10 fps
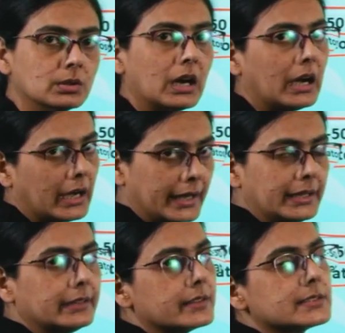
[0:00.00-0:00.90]

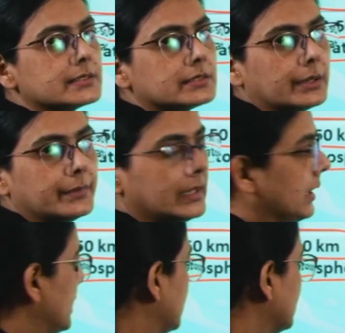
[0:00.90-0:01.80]
high
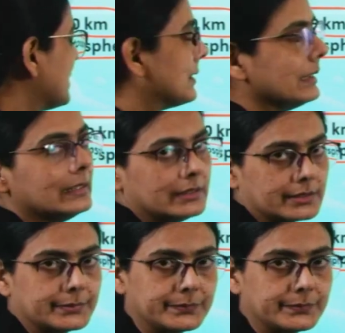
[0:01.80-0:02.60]
in this layer.